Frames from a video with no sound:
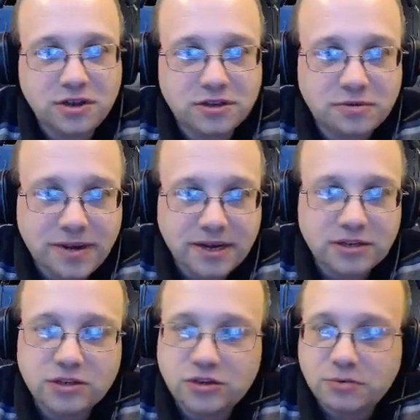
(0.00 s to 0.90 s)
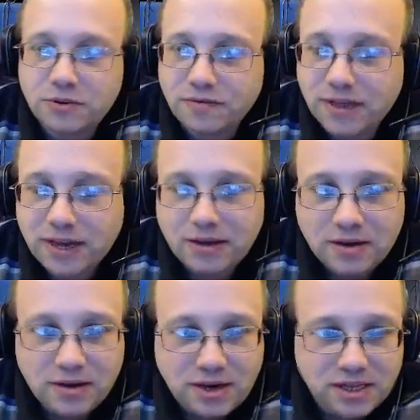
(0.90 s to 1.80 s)
of wagons to drop off there,
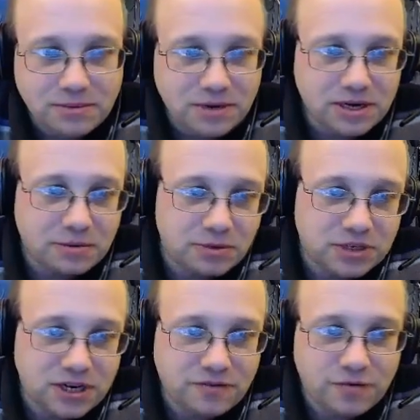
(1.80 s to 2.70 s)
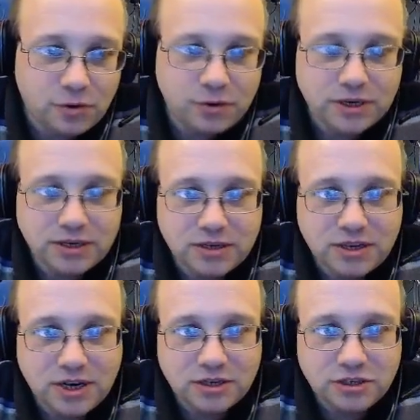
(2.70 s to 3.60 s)
and then we're going to proceed forward into the
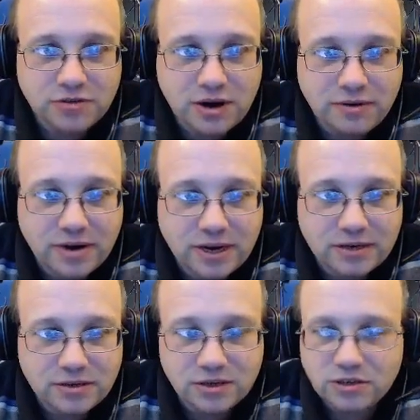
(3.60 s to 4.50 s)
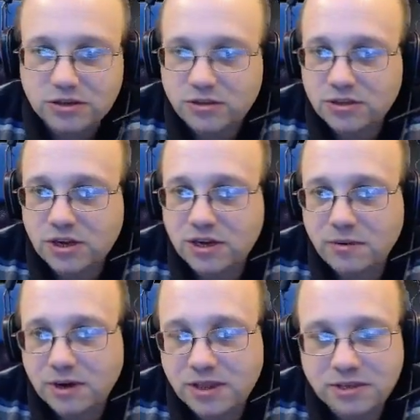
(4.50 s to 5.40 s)
Dunster area, into Dunster Good Siding
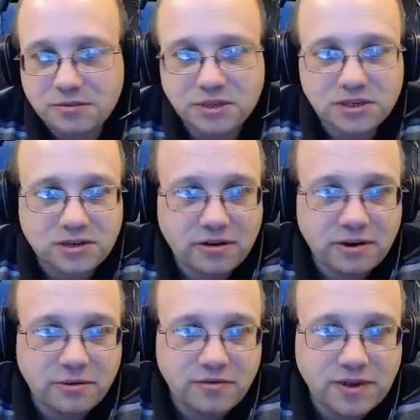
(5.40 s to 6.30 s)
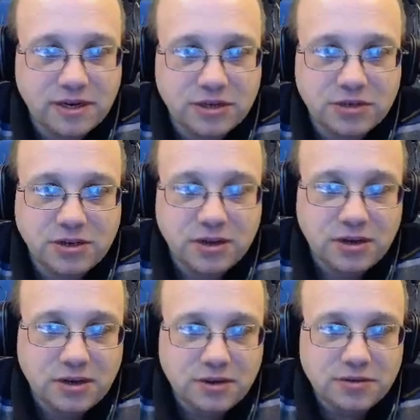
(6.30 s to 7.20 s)
1, and that's where the scenario will finish.
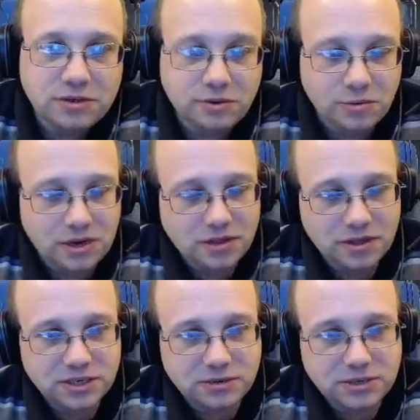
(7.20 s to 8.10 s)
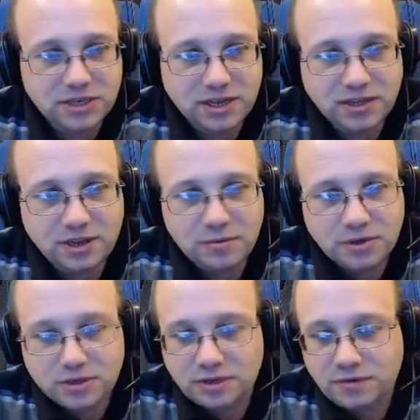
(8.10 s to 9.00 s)
So one of the things I was saying there
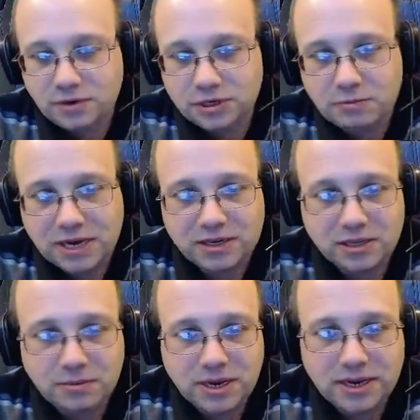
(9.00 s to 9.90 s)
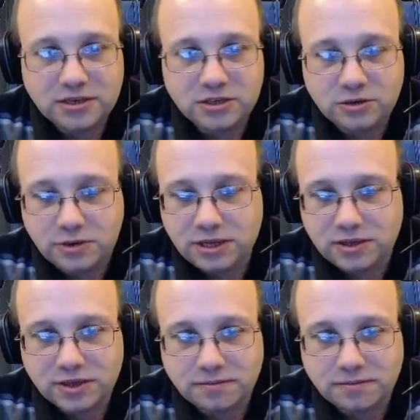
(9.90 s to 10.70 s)
was, if you're expecting the player to do anything,